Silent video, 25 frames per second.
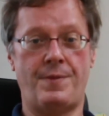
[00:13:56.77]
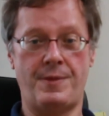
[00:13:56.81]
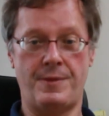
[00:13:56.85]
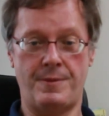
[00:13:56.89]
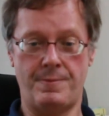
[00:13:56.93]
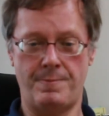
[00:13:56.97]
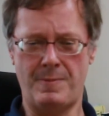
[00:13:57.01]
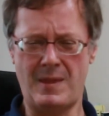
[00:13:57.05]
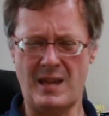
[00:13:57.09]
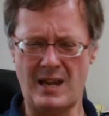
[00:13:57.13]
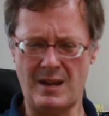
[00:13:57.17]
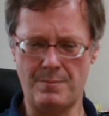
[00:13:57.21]

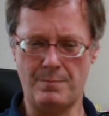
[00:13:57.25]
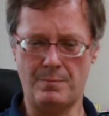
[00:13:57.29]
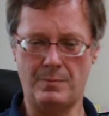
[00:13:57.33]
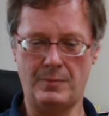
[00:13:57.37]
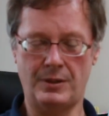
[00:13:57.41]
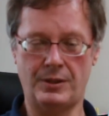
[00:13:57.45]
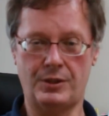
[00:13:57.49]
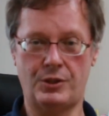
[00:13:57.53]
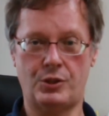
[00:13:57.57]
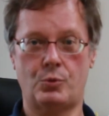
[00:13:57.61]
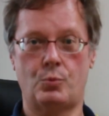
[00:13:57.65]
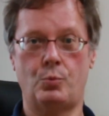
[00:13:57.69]
that
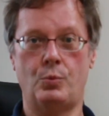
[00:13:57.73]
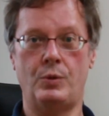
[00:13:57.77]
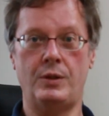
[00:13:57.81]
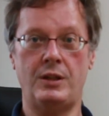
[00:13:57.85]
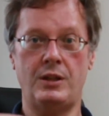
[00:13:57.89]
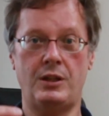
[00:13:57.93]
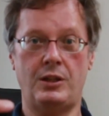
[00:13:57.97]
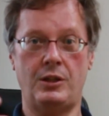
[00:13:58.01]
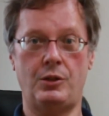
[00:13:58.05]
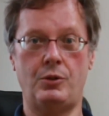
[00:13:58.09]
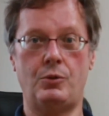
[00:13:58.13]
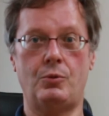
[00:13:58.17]
much when
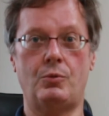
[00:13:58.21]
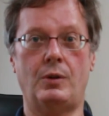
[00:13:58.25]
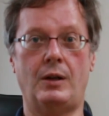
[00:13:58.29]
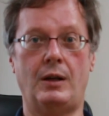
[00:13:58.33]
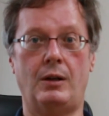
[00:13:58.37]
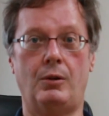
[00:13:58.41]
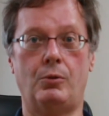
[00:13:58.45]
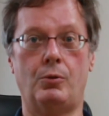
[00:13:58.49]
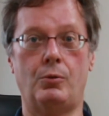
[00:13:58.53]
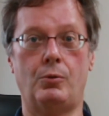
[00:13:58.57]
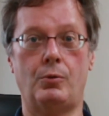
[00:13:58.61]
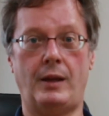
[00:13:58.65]
you
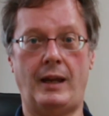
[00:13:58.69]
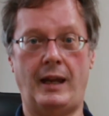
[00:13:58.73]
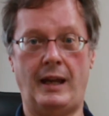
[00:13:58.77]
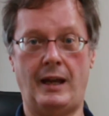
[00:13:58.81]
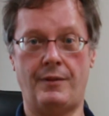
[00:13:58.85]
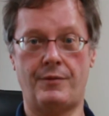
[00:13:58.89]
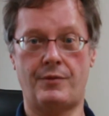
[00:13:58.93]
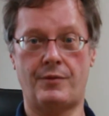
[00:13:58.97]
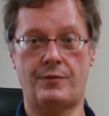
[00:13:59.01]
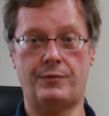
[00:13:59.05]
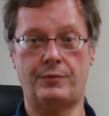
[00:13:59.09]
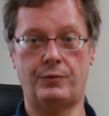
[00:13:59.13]

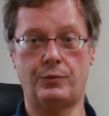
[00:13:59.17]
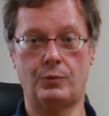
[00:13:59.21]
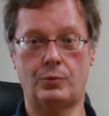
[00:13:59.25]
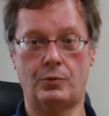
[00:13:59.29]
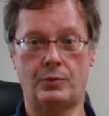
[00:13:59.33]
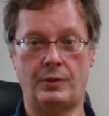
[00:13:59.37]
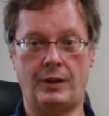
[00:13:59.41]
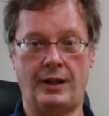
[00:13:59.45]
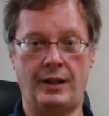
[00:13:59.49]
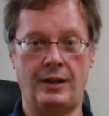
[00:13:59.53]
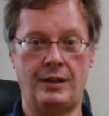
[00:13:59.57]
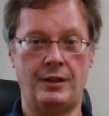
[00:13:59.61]
have the floor
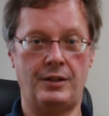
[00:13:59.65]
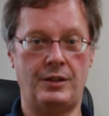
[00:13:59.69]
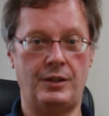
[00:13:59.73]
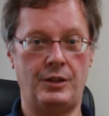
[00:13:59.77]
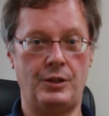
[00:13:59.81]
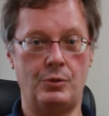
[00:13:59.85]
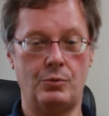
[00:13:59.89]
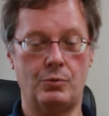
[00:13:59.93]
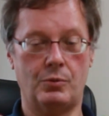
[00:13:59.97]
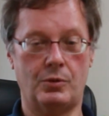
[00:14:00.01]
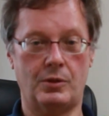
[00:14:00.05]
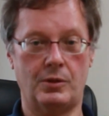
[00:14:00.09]
and
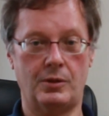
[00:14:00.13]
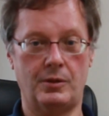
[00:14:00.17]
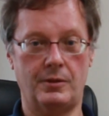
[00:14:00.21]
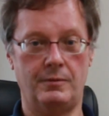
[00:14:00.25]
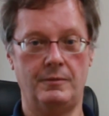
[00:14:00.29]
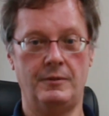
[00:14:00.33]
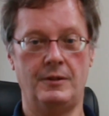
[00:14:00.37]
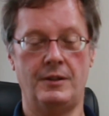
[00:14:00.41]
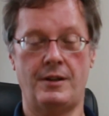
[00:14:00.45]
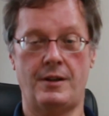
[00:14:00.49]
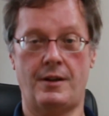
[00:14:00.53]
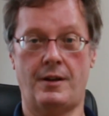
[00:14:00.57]
you are
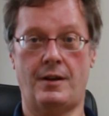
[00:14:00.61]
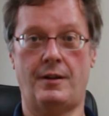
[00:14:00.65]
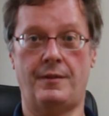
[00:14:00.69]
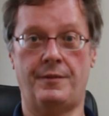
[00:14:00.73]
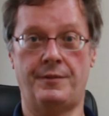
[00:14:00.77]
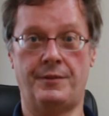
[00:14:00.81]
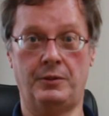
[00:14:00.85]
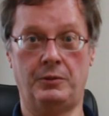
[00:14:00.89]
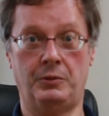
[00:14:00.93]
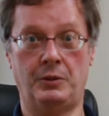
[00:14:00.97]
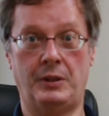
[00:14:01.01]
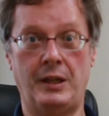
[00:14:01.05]

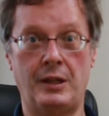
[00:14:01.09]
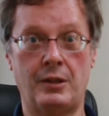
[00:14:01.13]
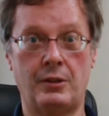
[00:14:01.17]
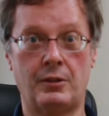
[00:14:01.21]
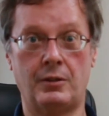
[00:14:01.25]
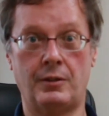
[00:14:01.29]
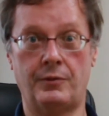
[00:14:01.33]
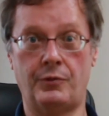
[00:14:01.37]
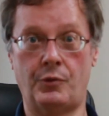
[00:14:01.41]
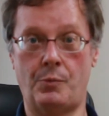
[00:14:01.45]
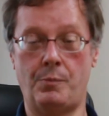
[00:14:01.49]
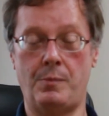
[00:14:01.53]
the leader
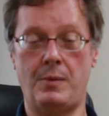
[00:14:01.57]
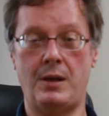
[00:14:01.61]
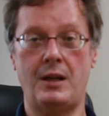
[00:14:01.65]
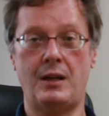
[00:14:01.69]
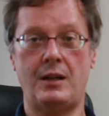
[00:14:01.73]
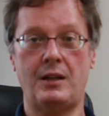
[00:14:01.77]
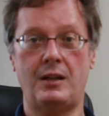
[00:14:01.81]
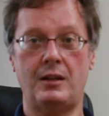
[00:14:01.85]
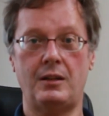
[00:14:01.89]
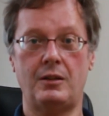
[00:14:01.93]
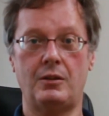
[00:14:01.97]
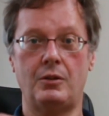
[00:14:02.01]
of a
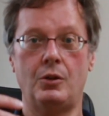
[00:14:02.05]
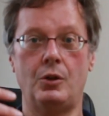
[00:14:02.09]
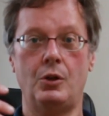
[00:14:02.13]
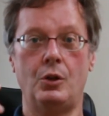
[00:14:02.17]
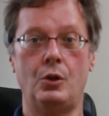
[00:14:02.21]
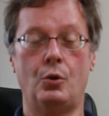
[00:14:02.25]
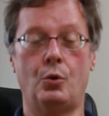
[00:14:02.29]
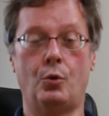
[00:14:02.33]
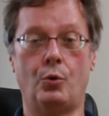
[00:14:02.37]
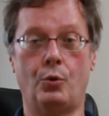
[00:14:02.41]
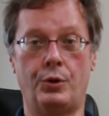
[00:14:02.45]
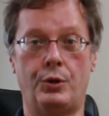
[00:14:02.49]
meeting,
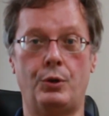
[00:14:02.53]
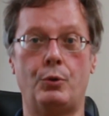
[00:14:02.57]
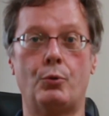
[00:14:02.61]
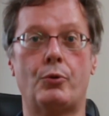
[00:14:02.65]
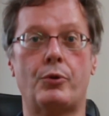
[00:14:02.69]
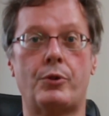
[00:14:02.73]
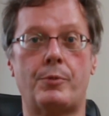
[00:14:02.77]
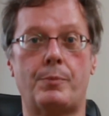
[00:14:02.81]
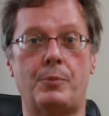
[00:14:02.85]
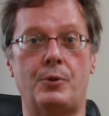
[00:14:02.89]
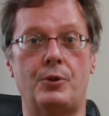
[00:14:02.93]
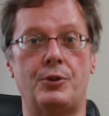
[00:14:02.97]
or you are
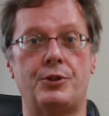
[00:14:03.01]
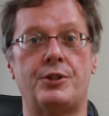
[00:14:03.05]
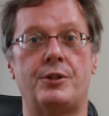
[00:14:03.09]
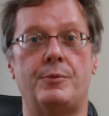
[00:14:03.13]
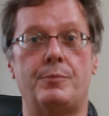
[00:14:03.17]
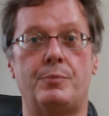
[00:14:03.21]
the person